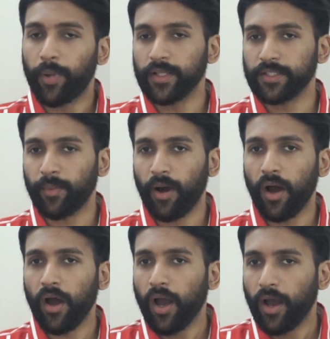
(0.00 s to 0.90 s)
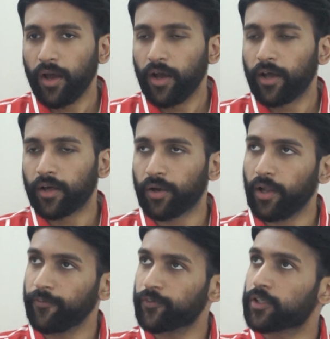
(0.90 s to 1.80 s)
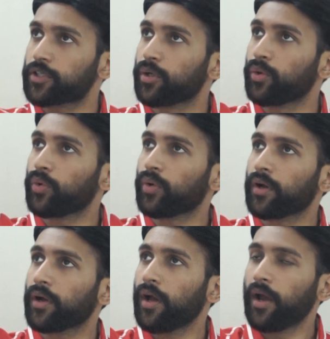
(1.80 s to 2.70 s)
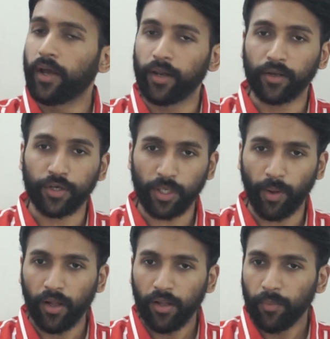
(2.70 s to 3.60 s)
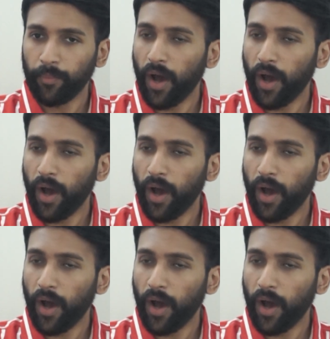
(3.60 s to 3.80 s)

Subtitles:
Panjama lift to Rishabha.